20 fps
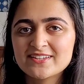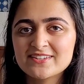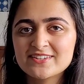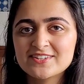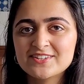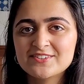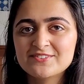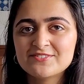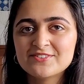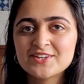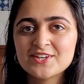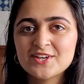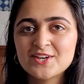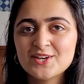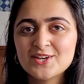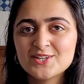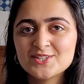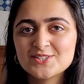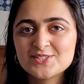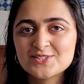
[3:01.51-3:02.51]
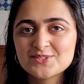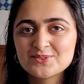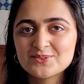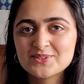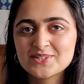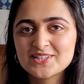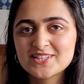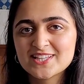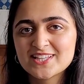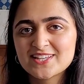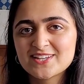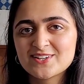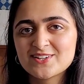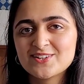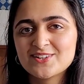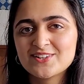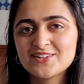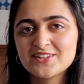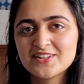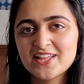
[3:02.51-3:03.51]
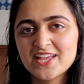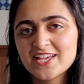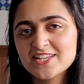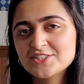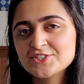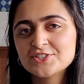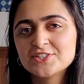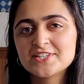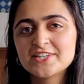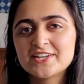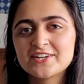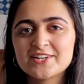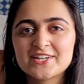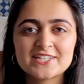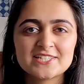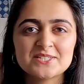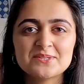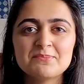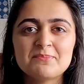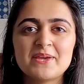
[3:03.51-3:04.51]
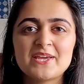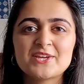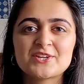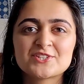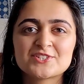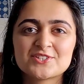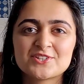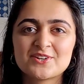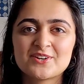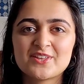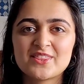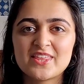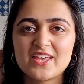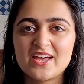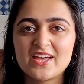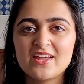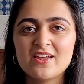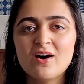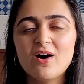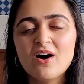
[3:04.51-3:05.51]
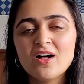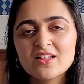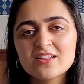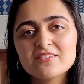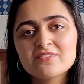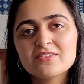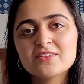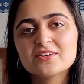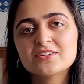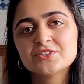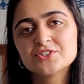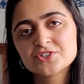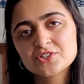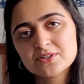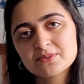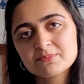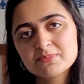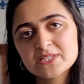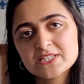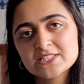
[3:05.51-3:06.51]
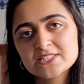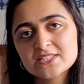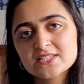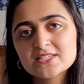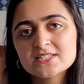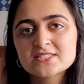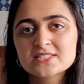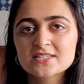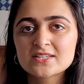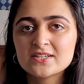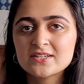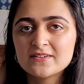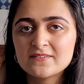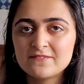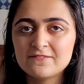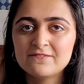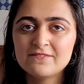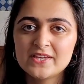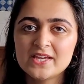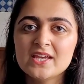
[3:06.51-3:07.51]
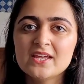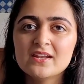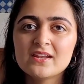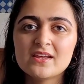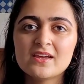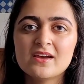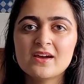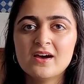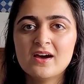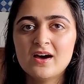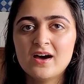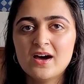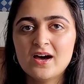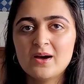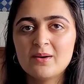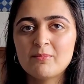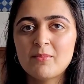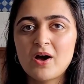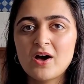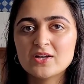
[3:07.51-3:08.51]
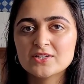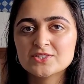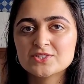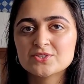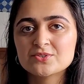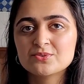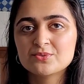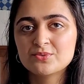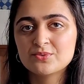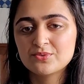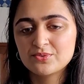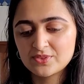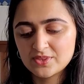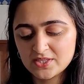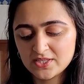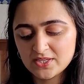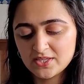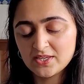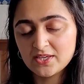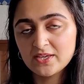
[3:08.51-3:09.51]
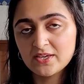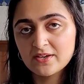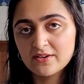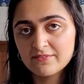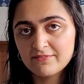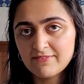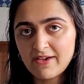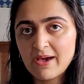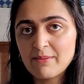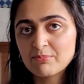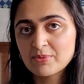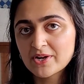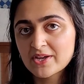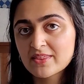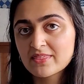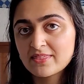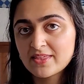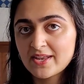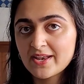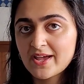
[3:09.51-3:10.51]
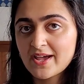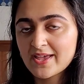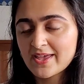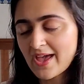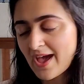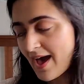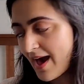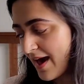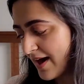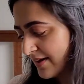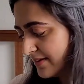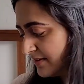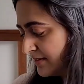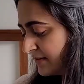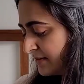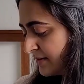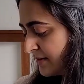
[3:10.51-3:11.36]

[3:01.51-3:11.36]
of do a little engineering to make sure that all of the shirt pieces could fit onto the fabric that I had.